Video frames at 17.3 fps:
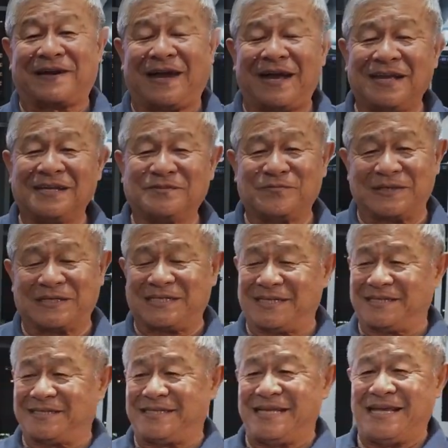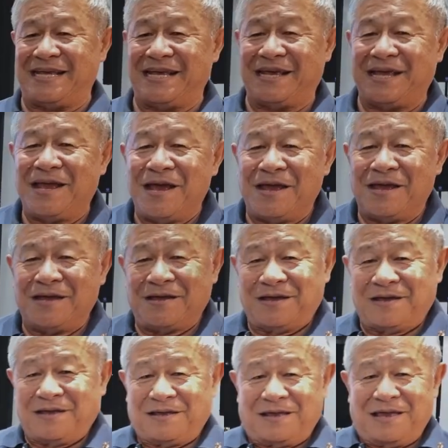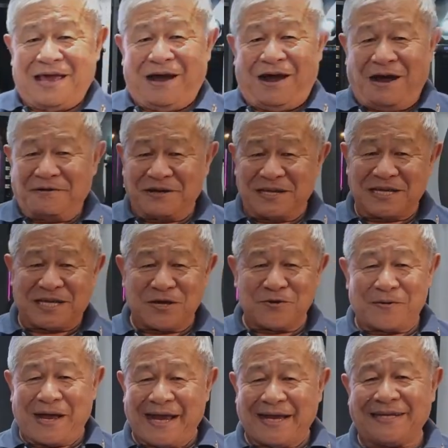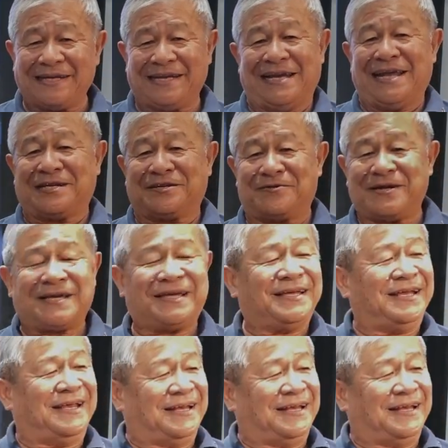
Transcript: cars, which is the Audi Q8 electric,